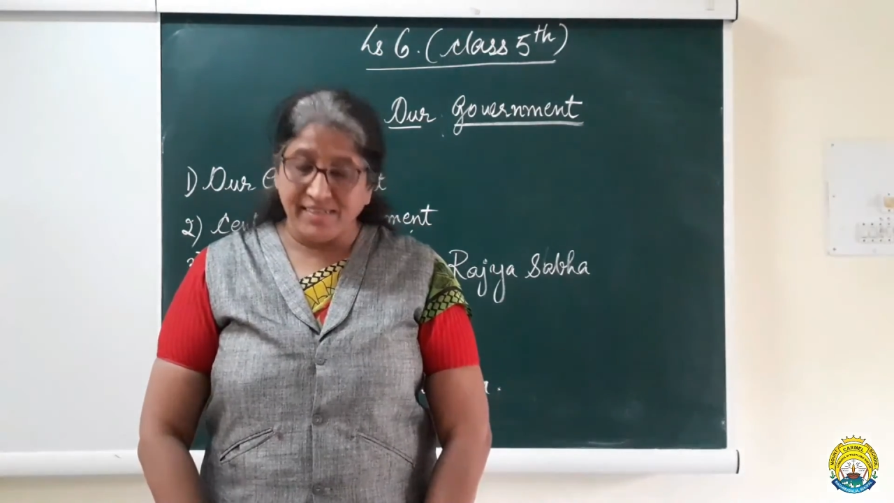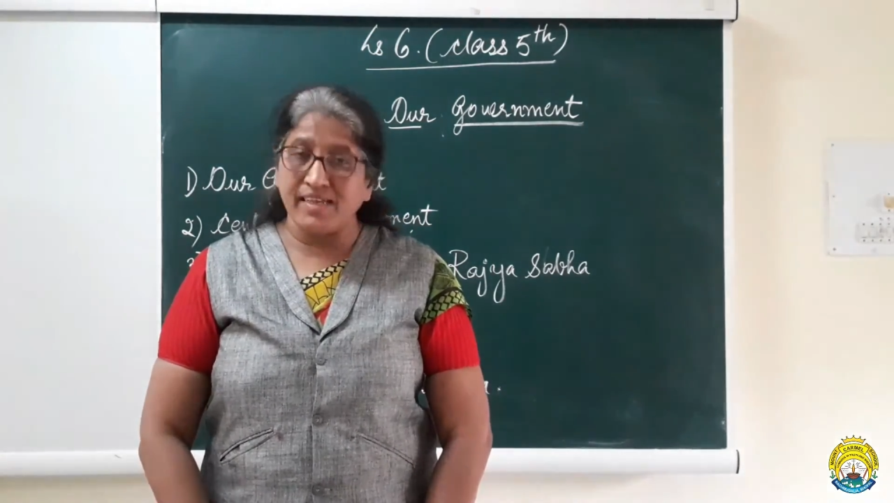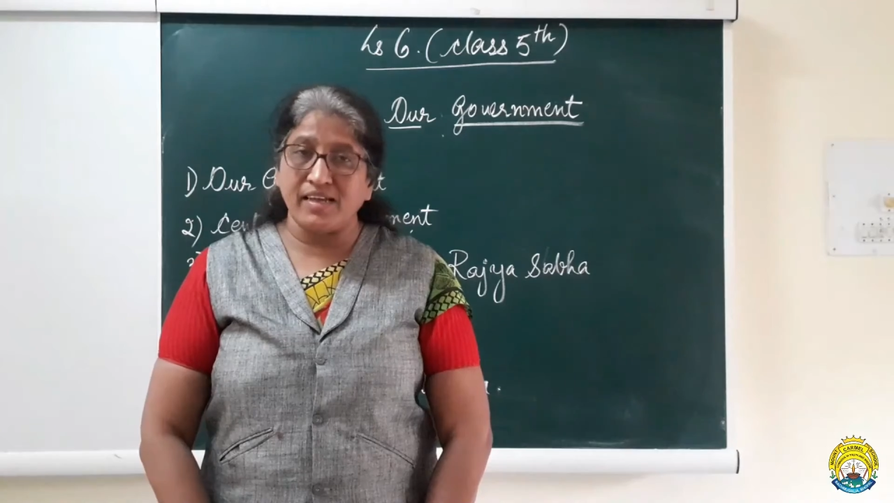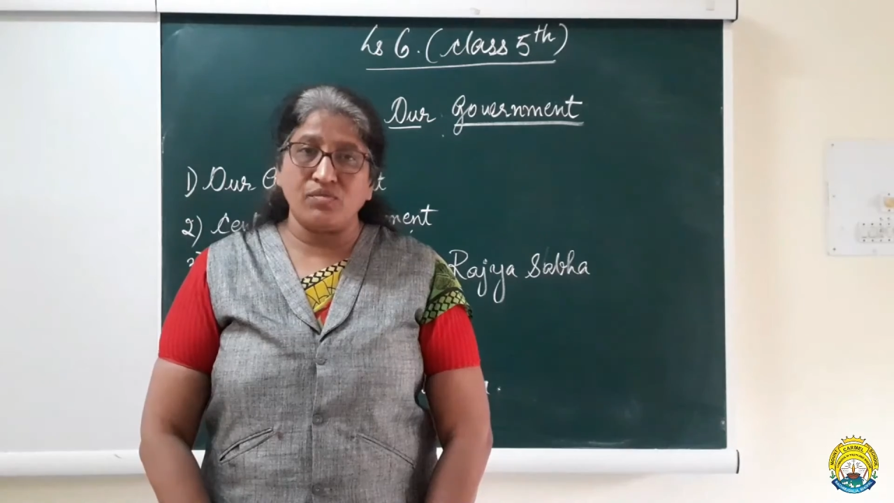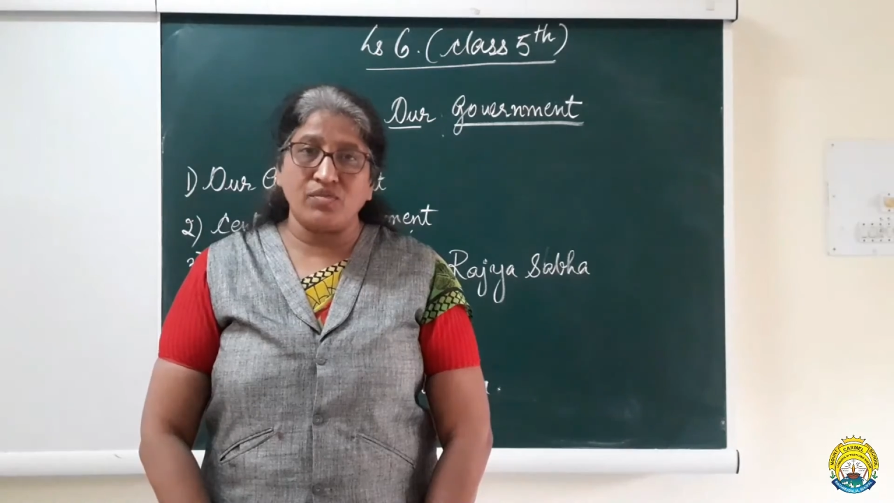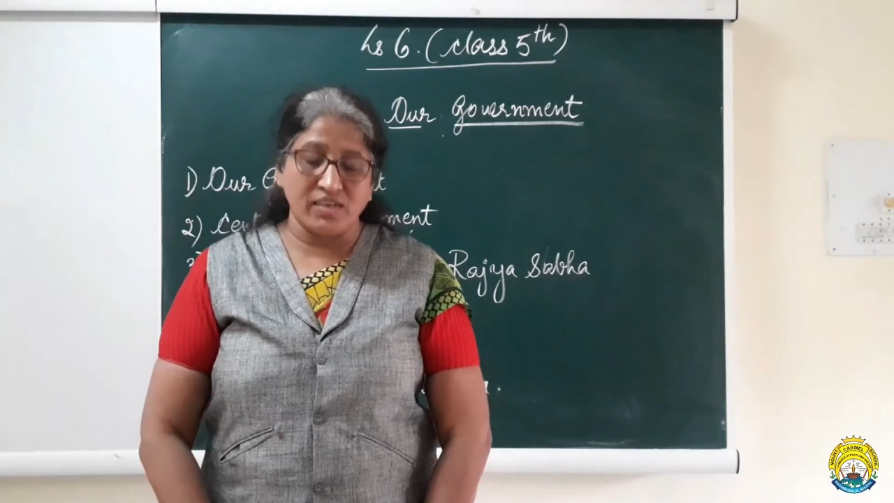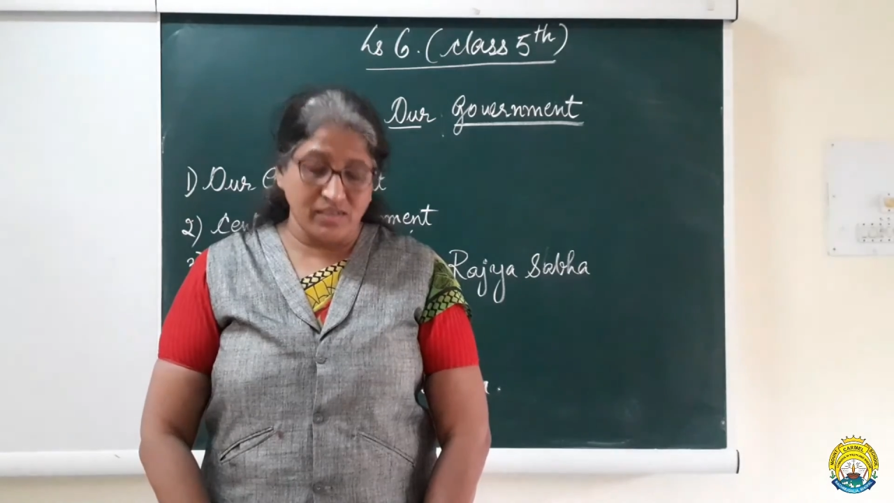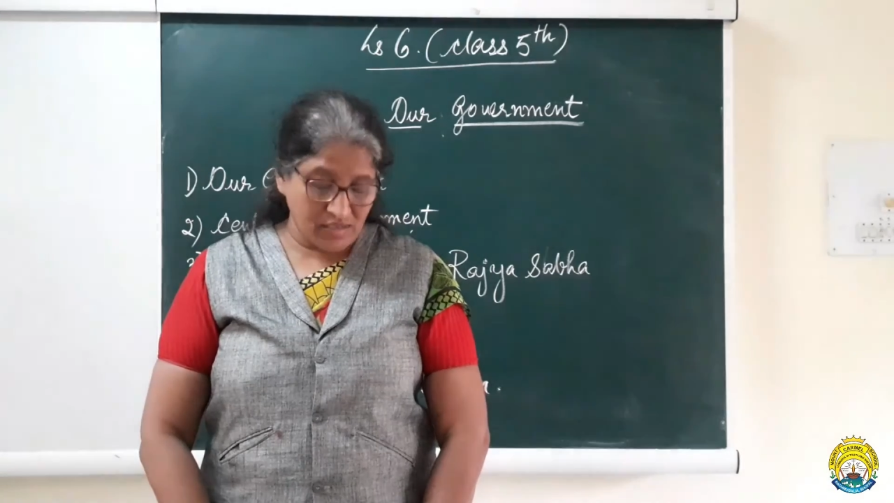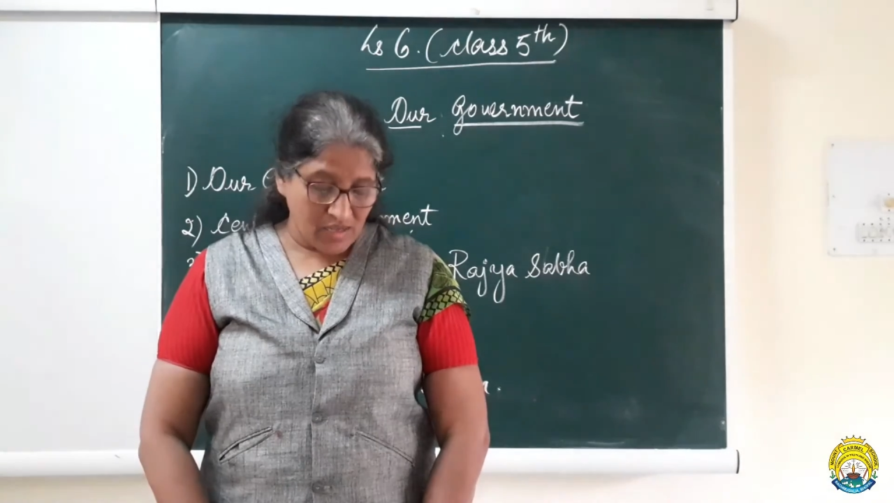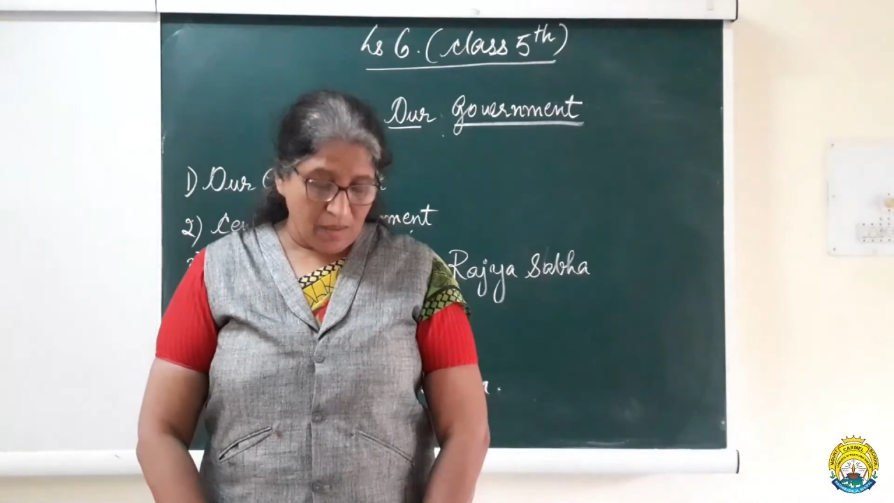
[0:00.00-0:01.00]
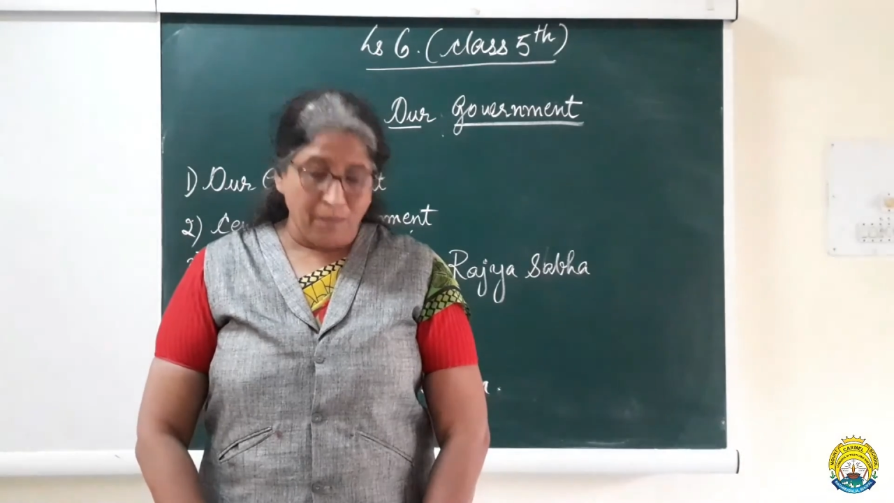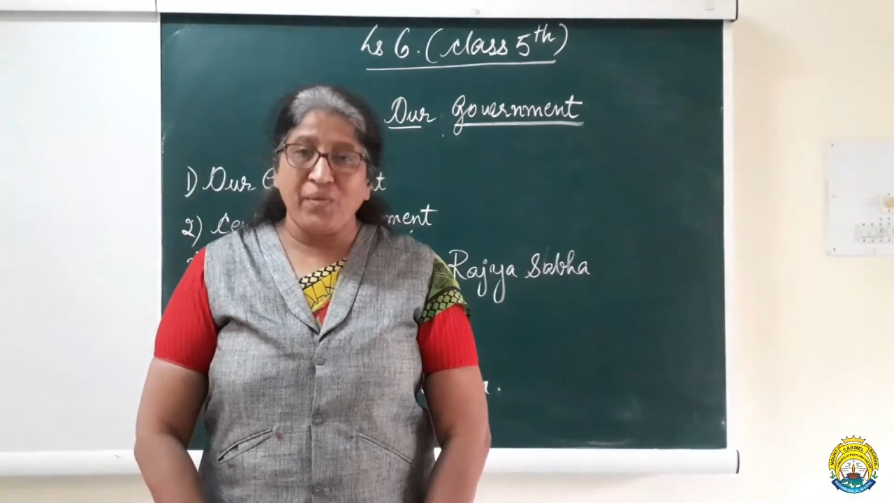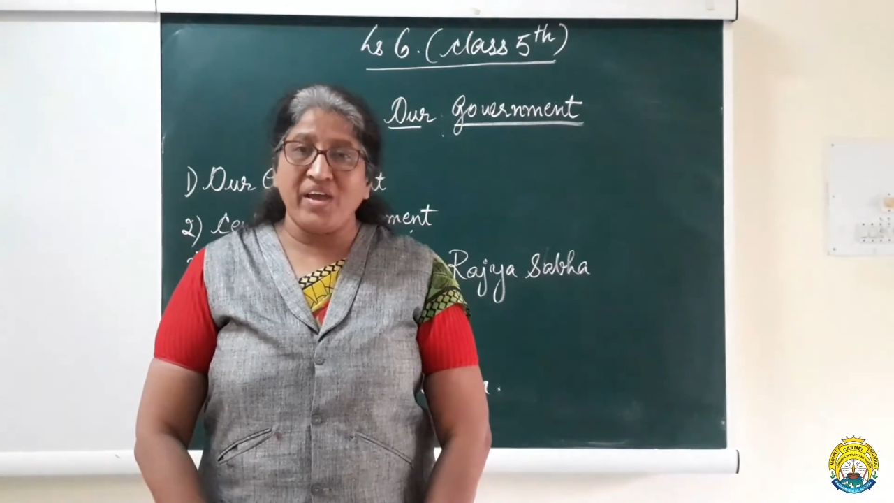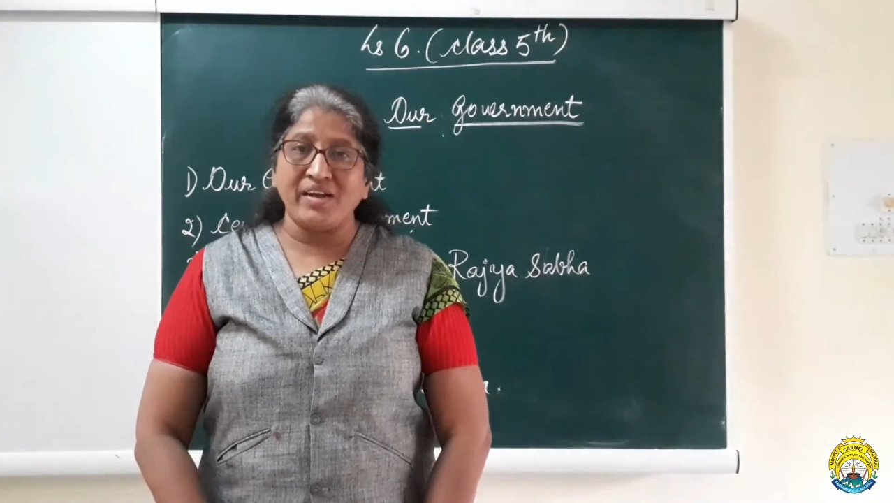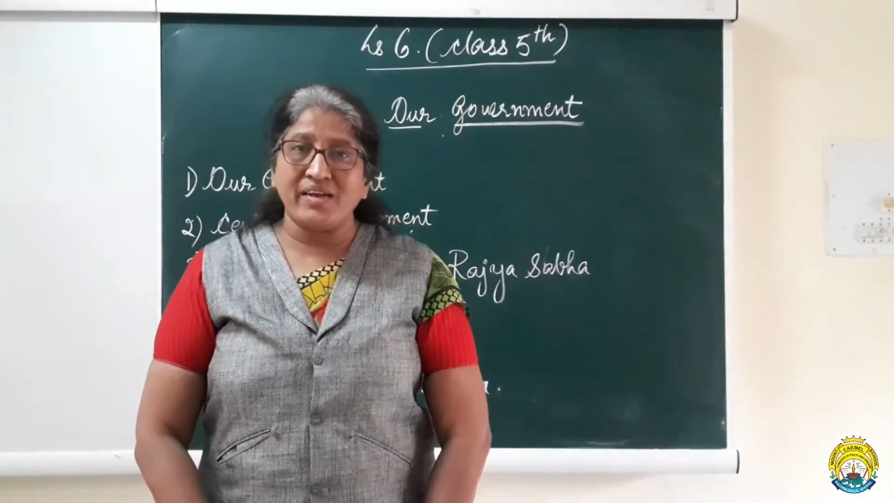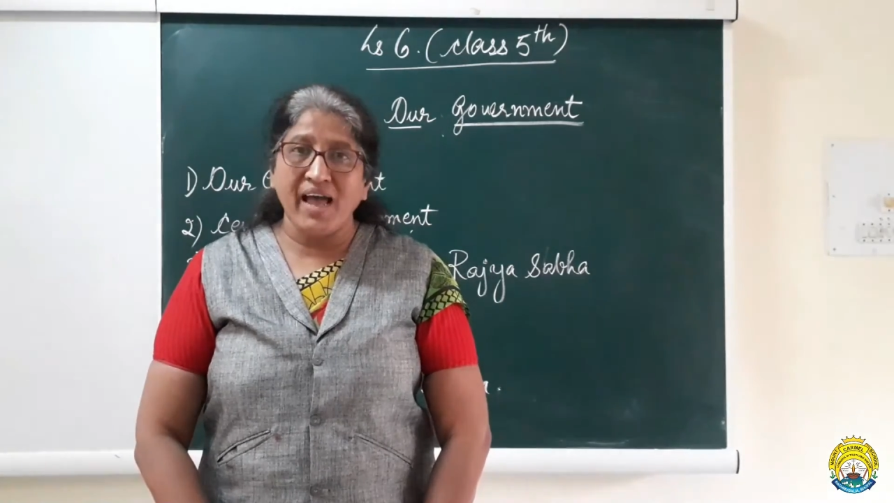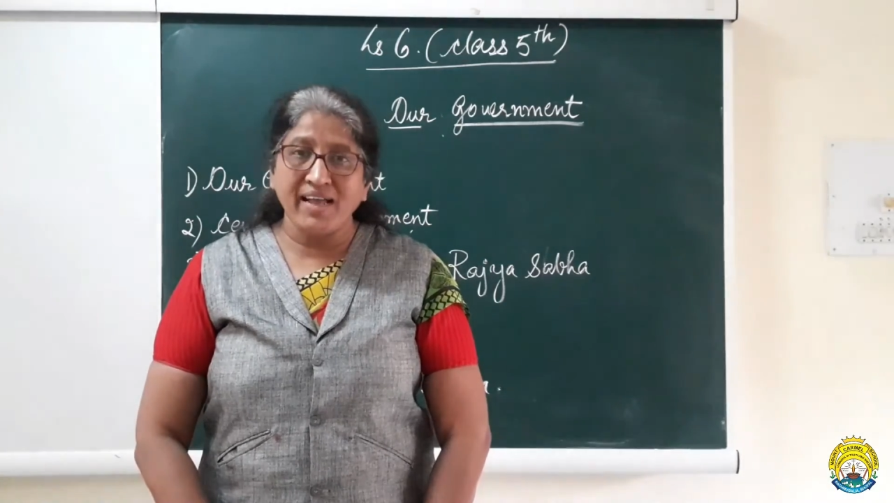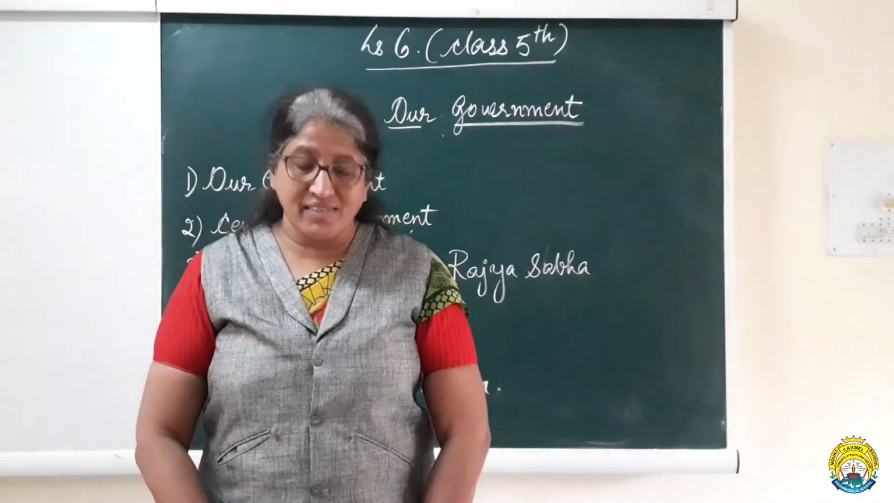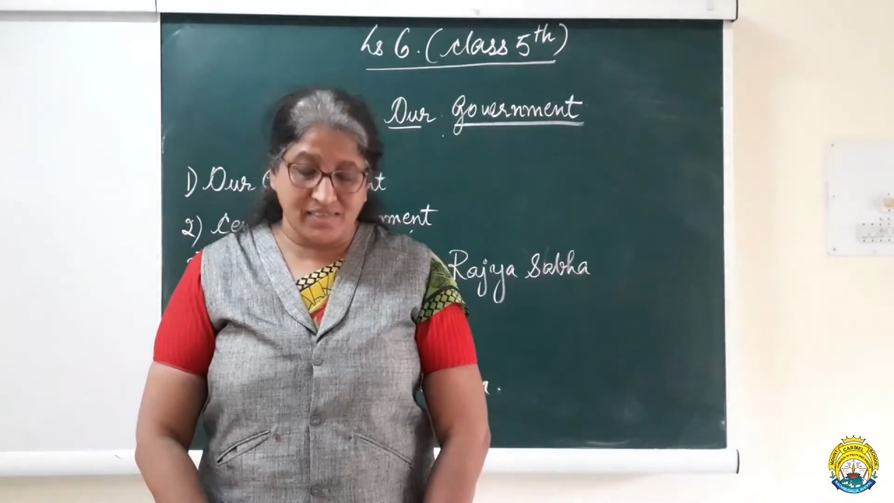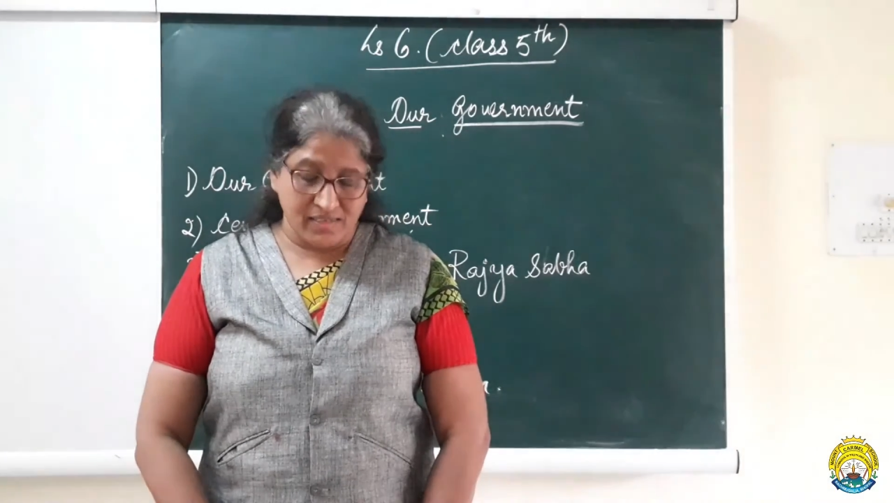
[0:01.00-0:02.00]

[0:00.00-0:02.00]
Second one is paying tax.